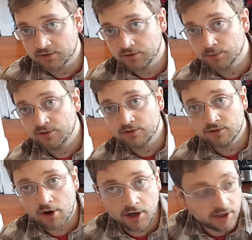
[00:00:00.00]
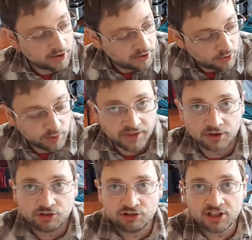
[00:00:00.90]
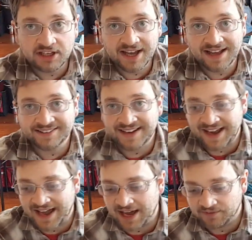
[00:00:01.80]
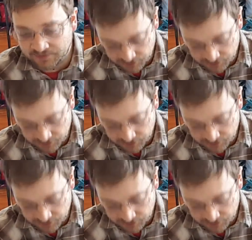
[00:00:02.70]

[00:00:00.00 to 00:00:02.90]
So we start with a G as a half